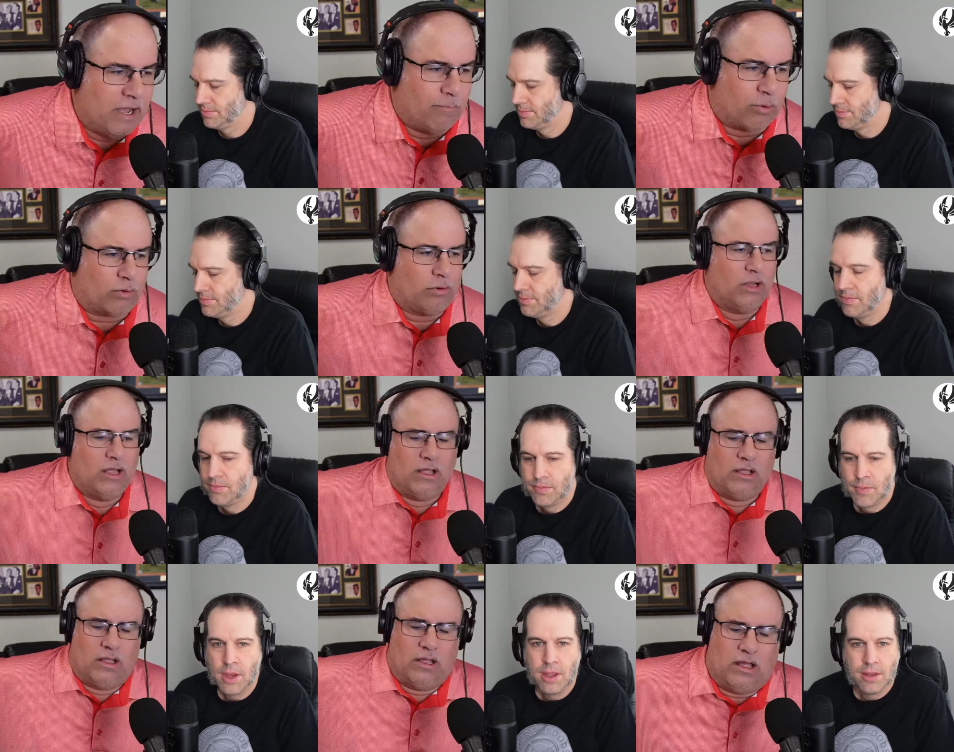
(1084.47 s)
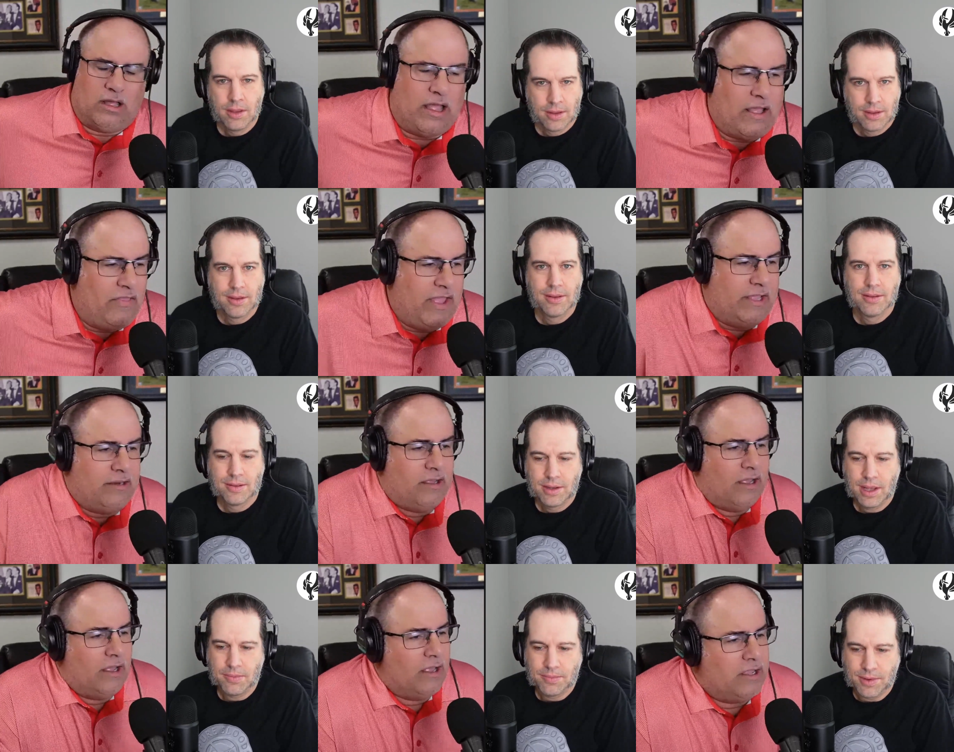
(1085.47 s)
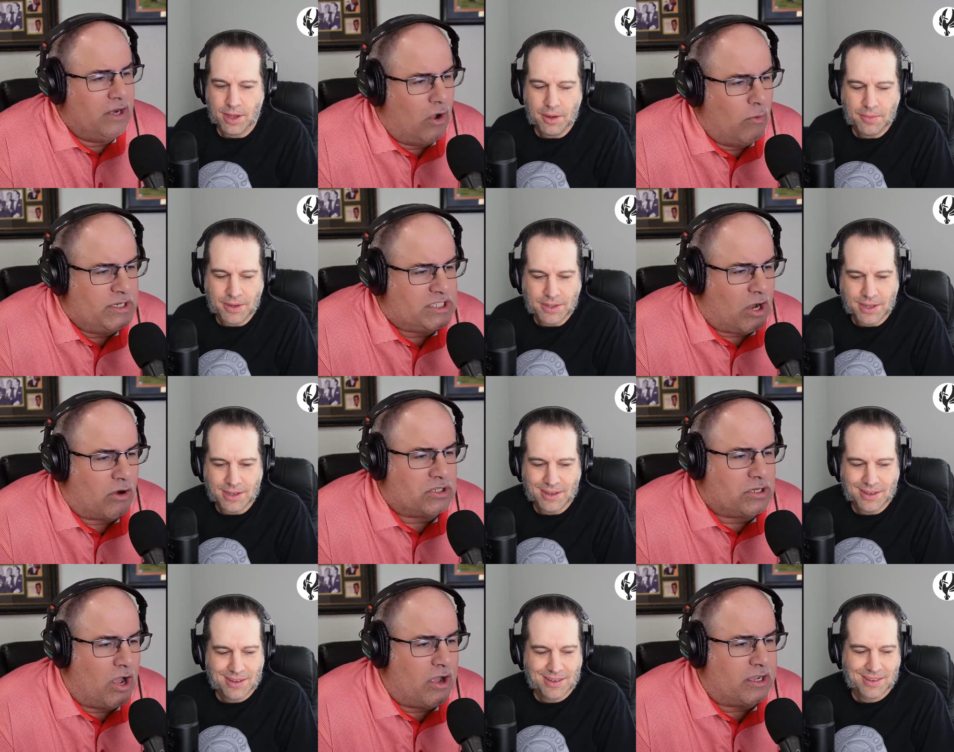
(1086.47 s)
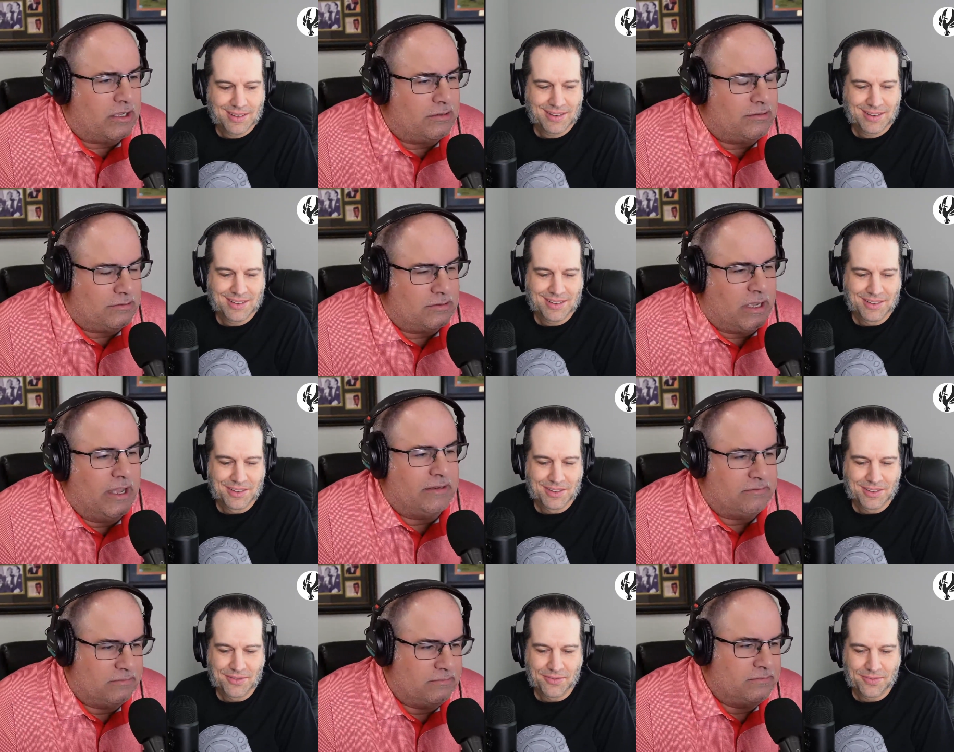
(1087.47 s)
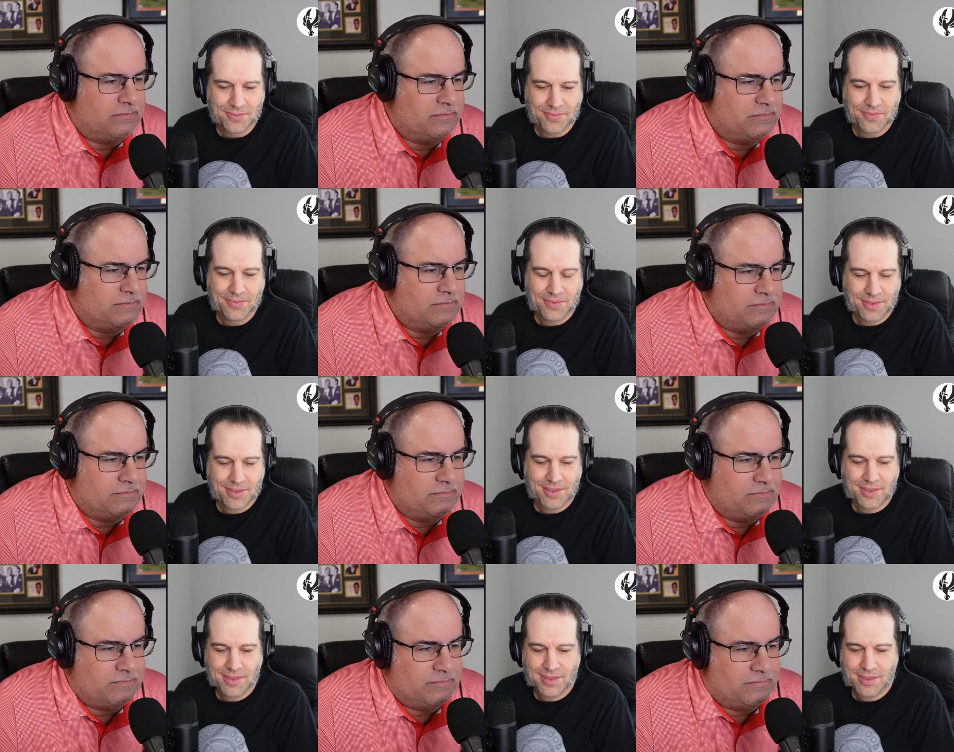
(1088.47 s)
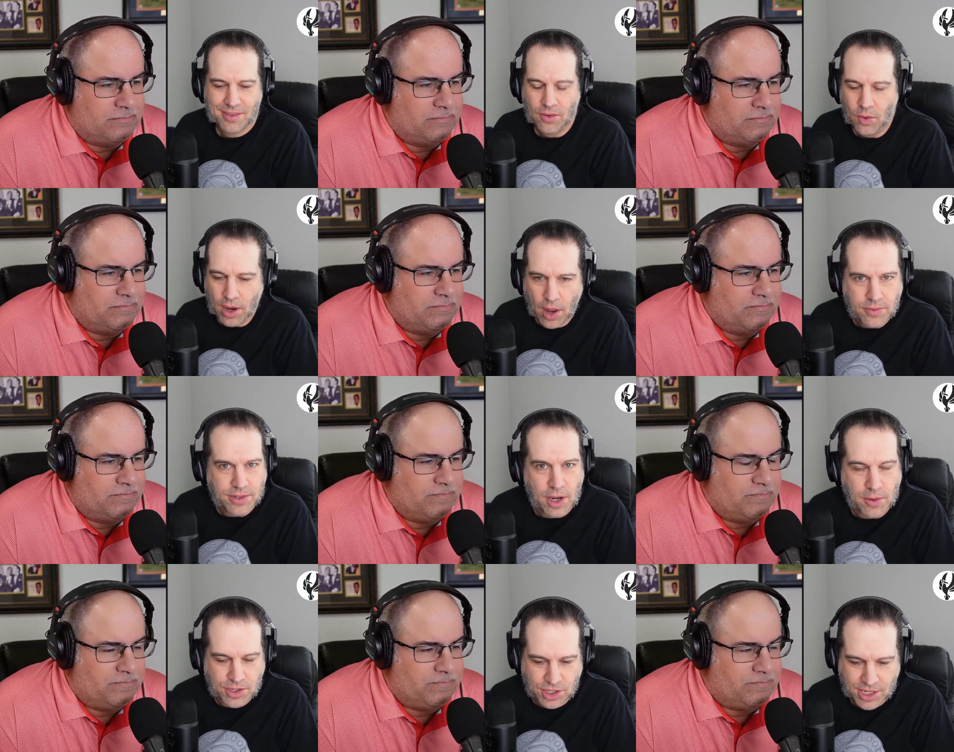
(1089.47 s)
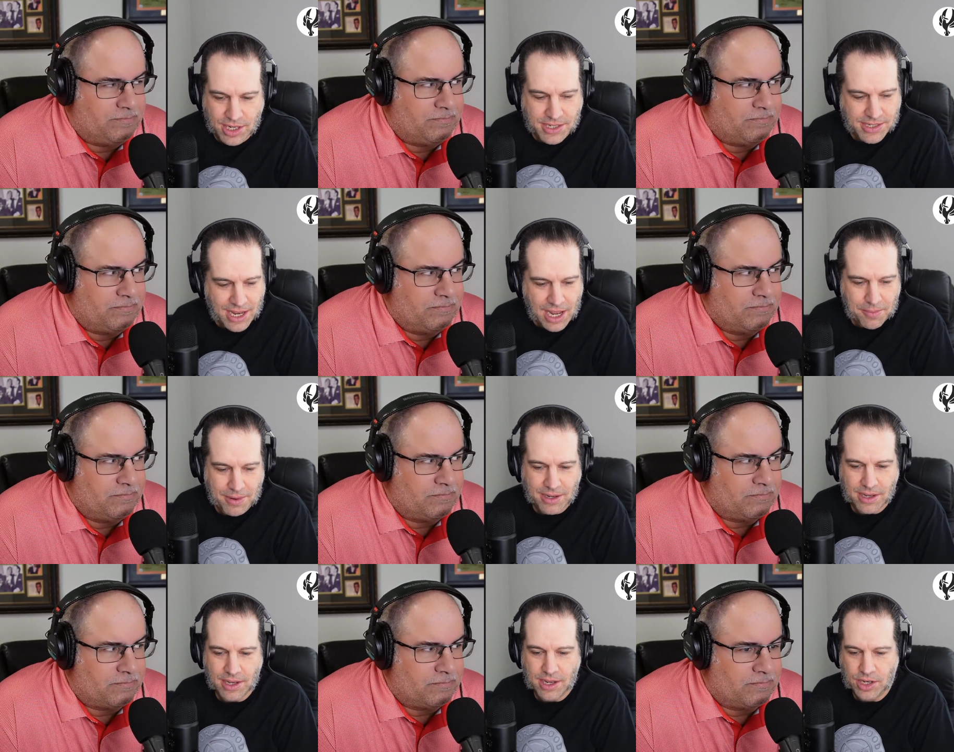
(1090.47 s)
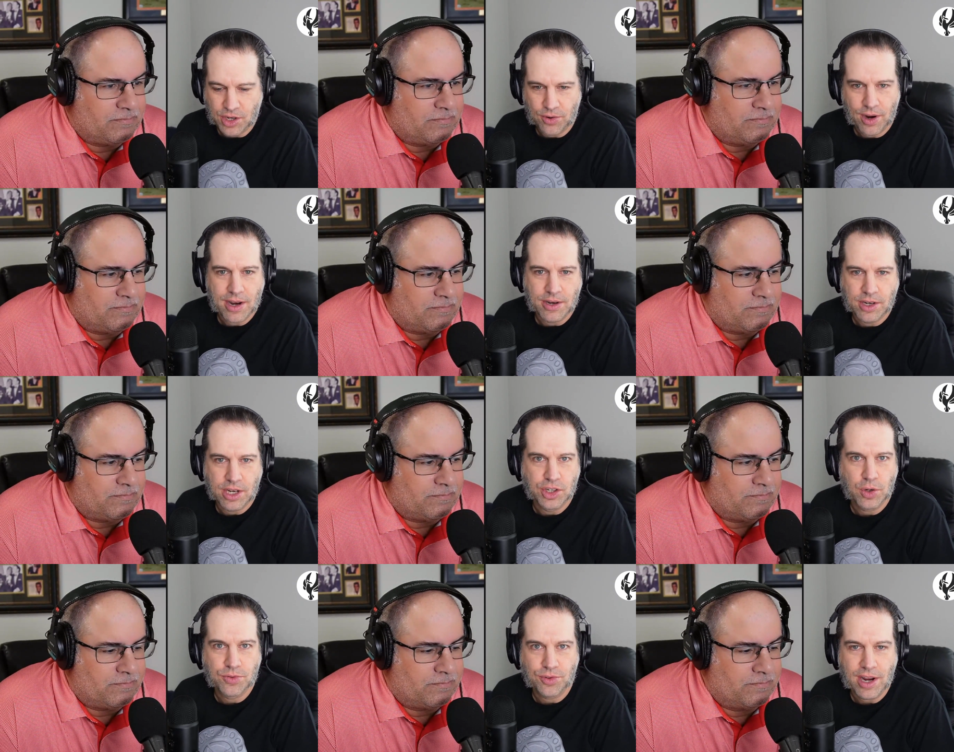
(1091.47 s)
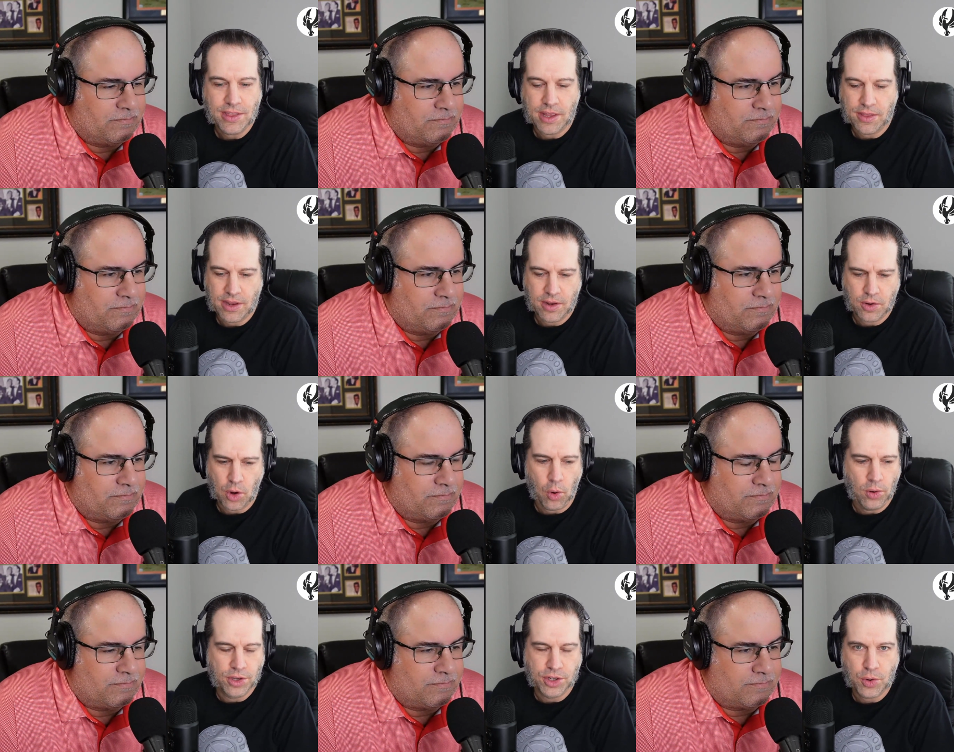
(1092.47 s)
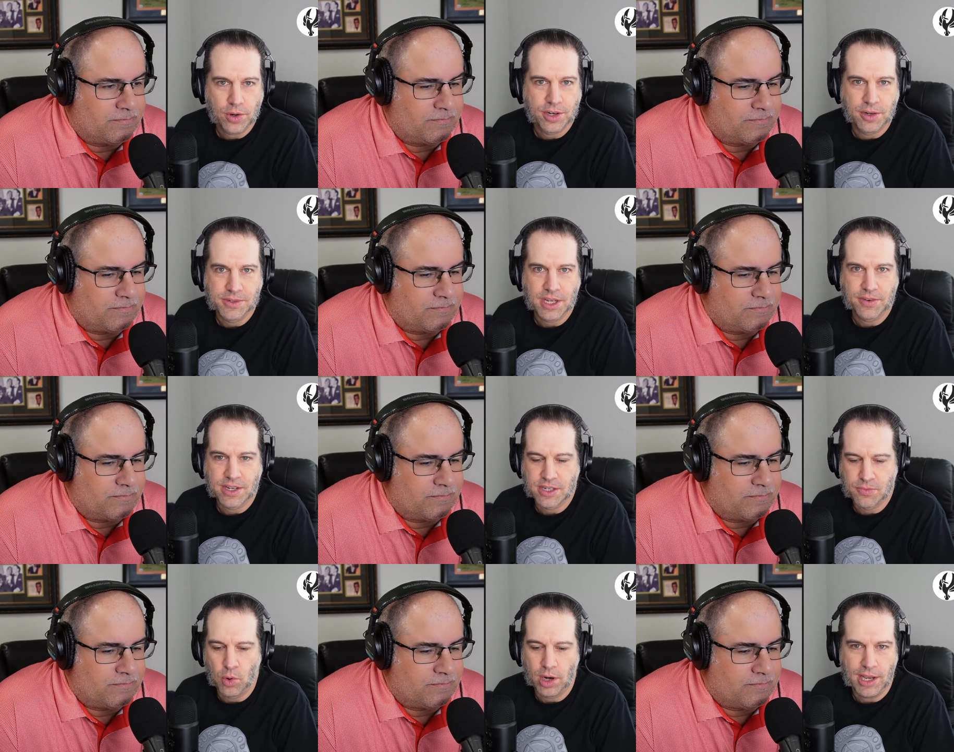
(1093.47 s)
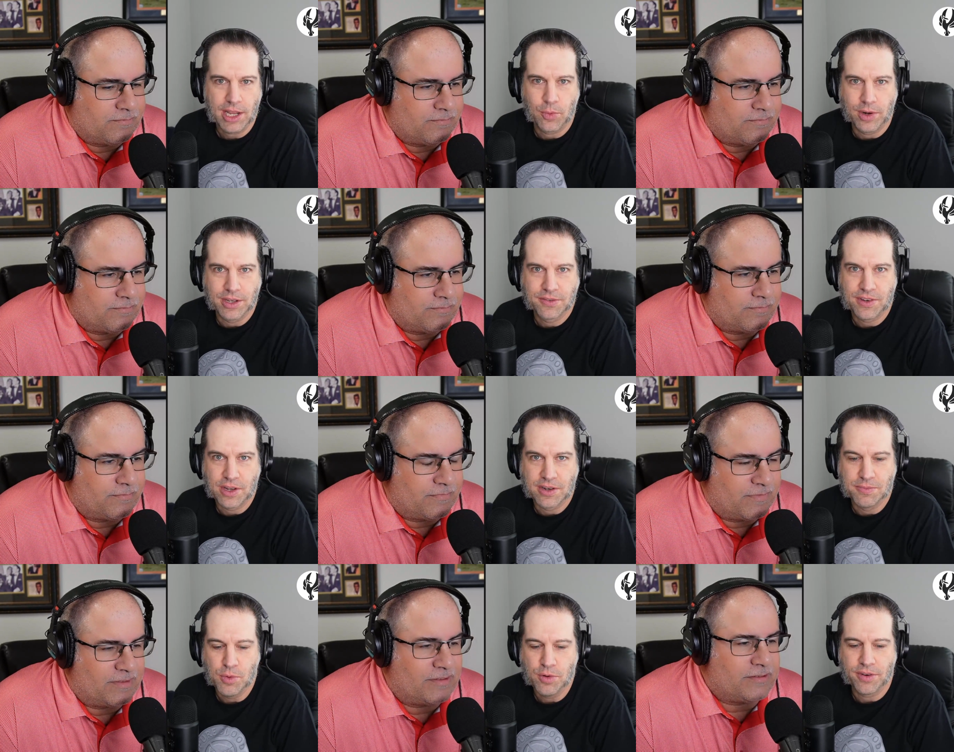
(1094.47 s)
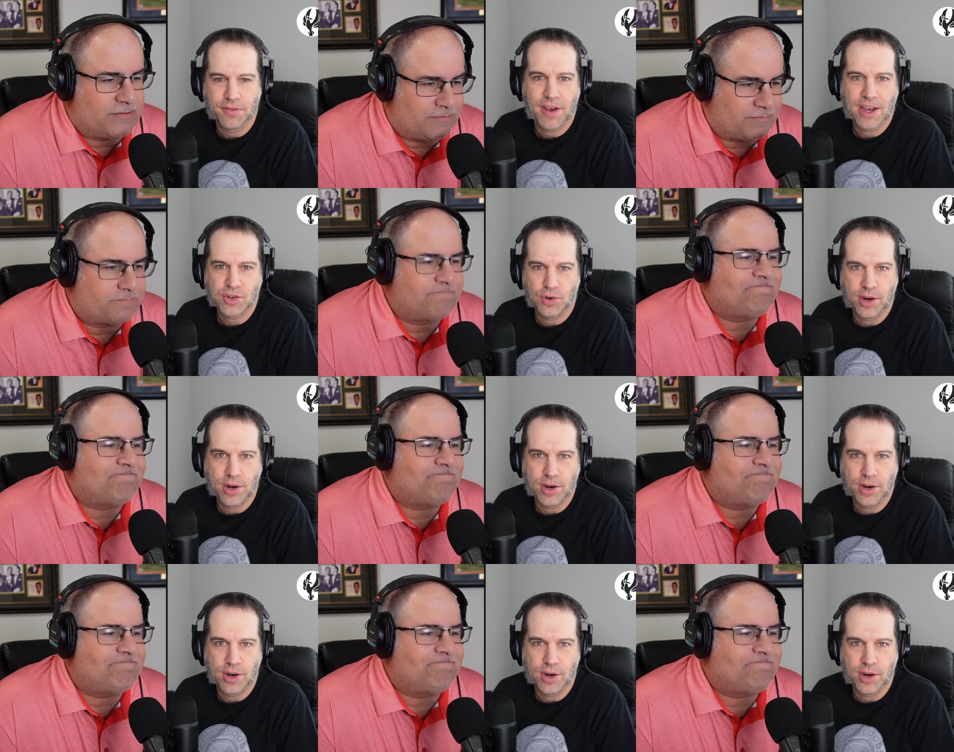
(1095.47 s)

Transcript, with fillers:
Speaker 1: number. Uh, and then yep, you know we start talk Well, I
Speaker 2: was, I was just going to say, I mean, and you're right, and, and Joe's right that, that you hold the short term stuff because it's more liquid. It's you can move it faster,